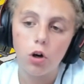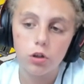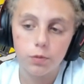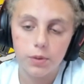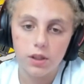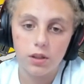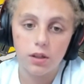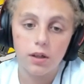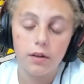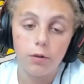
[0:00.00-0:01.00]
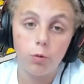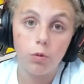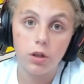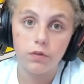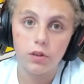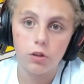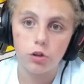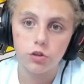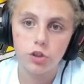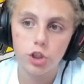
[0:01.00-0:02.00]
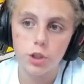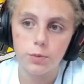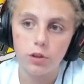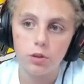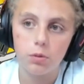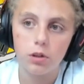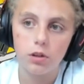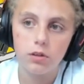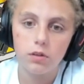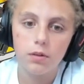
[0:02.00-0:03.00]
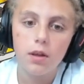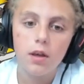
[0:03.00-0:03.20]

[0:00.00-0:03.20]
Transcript: Although being one of the largest ships in the world,